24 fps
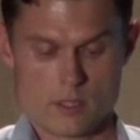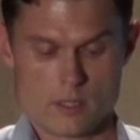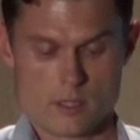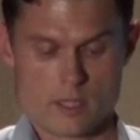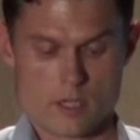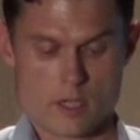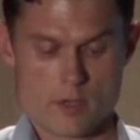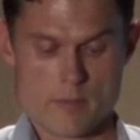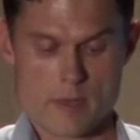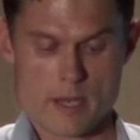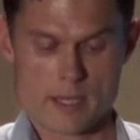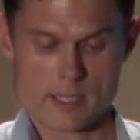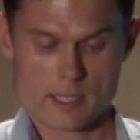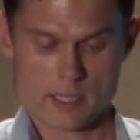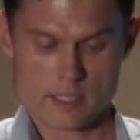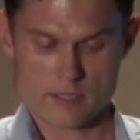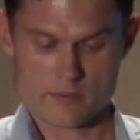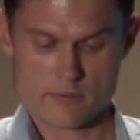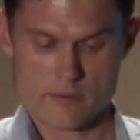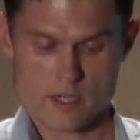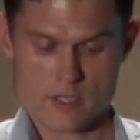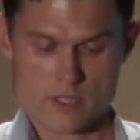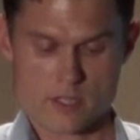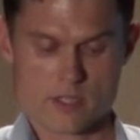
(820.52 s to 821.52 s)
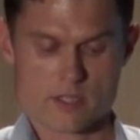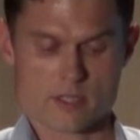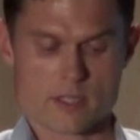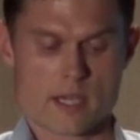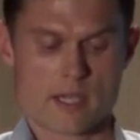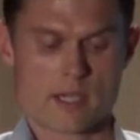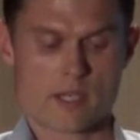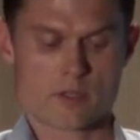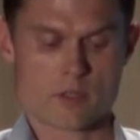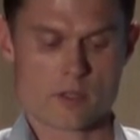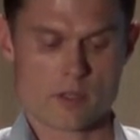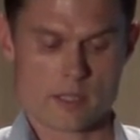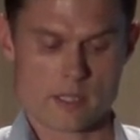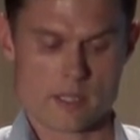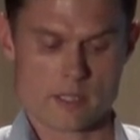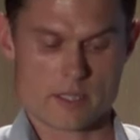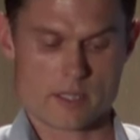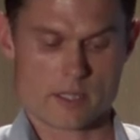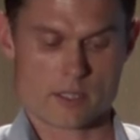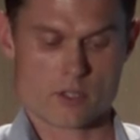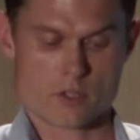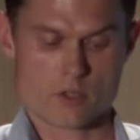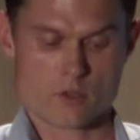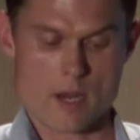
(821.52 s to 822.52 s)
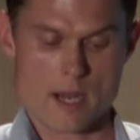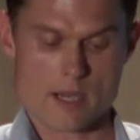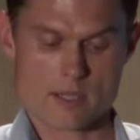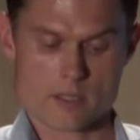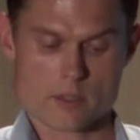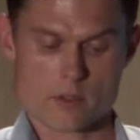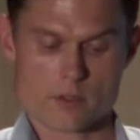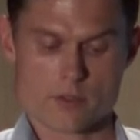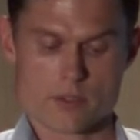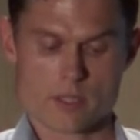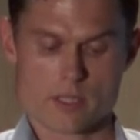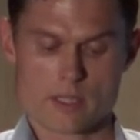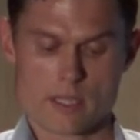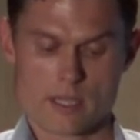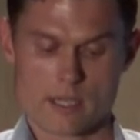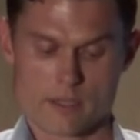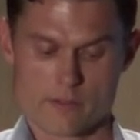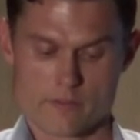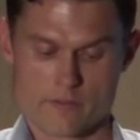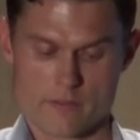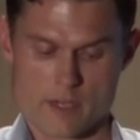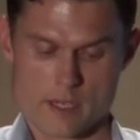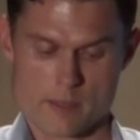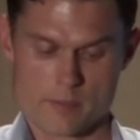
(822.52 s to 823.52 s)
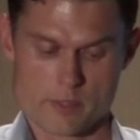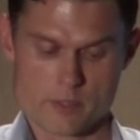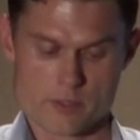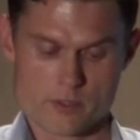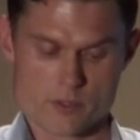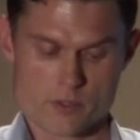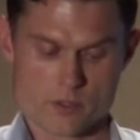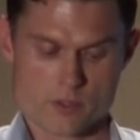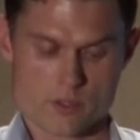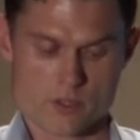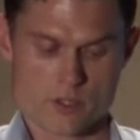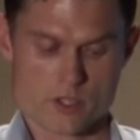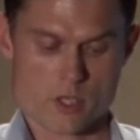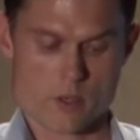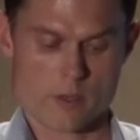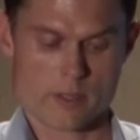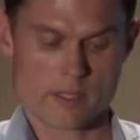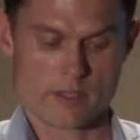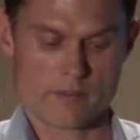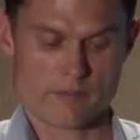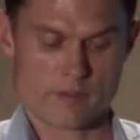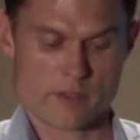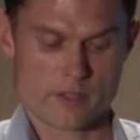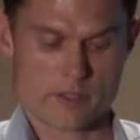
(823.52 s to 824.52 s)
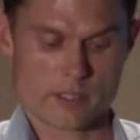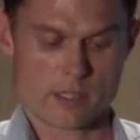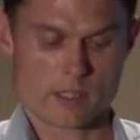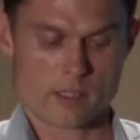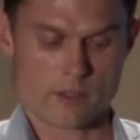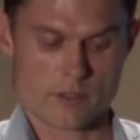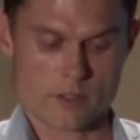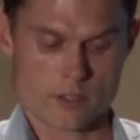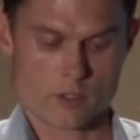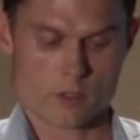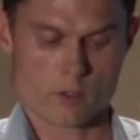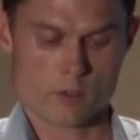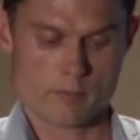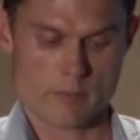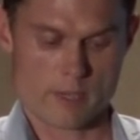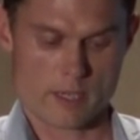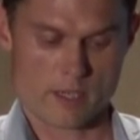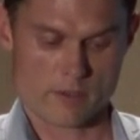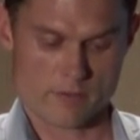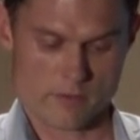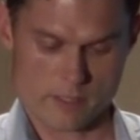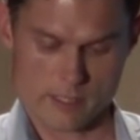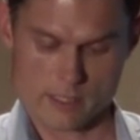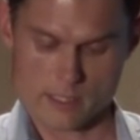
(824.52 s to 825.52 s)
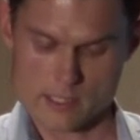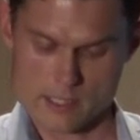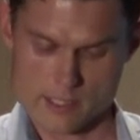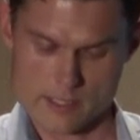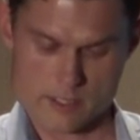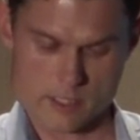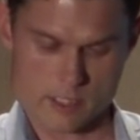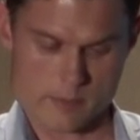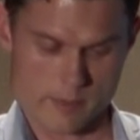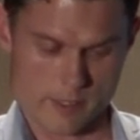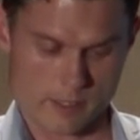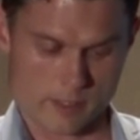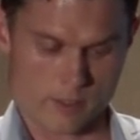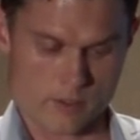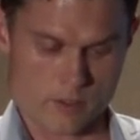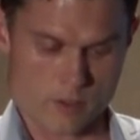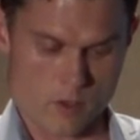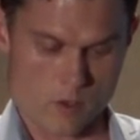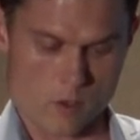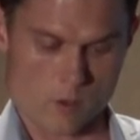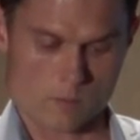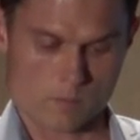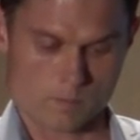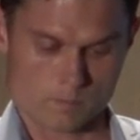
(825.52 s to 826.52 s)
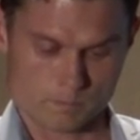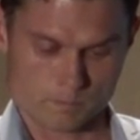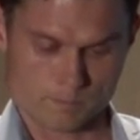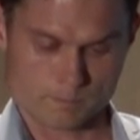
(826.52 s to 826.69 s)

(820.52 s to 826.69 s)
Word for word: There are many intervention studies on these extracted or synthetic fibers showing their physiological benefit in glycemic control.